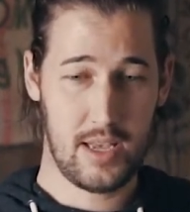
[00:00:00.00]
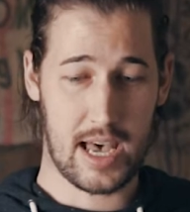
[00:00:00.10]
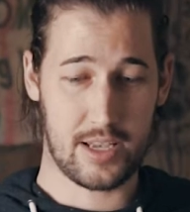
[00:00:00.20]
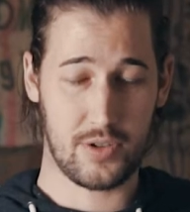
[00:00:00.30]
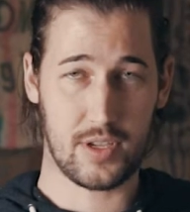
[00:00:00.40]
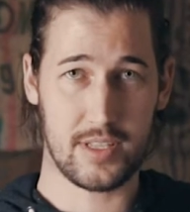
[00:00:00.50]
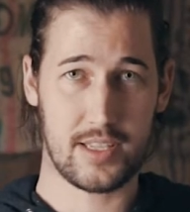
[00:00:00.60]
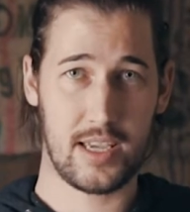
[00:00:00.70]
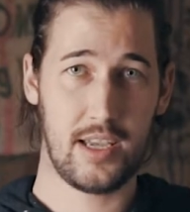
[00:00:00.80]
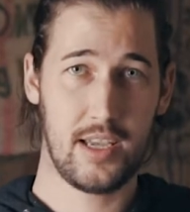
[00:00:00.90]
As you can
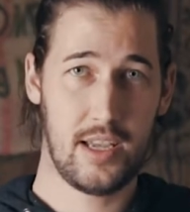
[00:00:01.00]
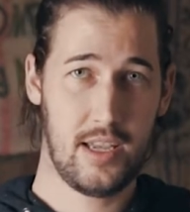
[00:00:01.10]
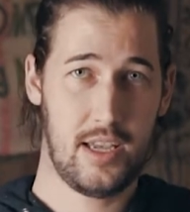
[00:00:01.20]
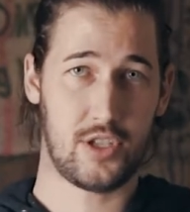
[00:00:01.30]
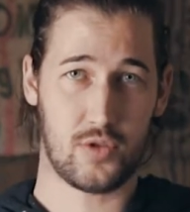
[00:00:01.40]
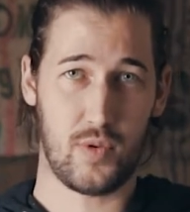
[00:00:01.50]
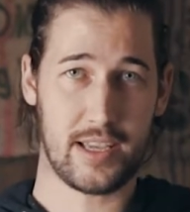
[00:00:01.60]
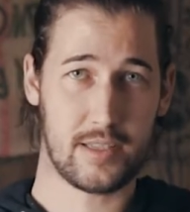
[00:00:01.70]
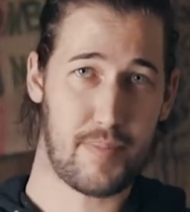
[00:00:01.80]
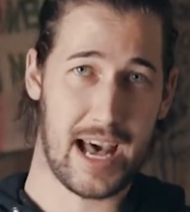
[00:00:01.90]
see, it
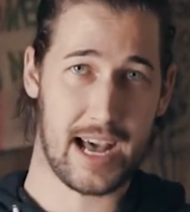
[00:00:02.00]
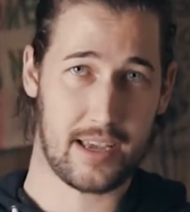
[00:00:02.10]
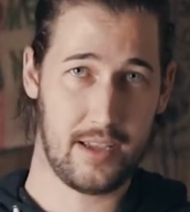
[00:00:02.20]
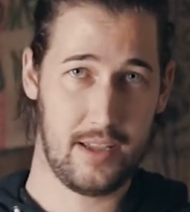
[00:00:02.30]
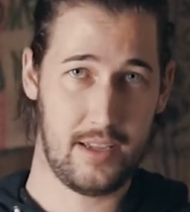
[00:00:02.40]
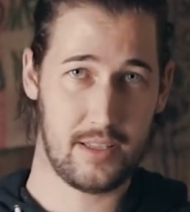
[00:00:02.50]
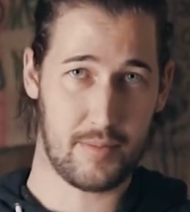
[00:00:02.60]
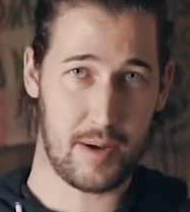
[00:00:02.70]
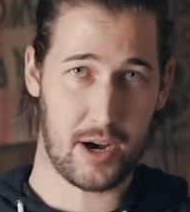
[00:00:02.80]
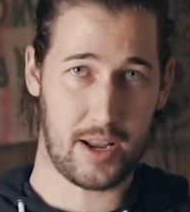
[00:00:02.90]
swings back into
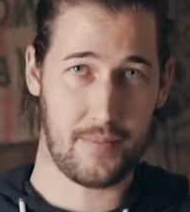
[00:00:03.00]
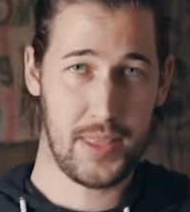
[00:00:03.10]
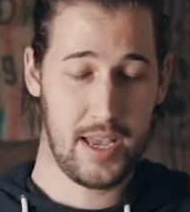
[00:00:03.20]
my body.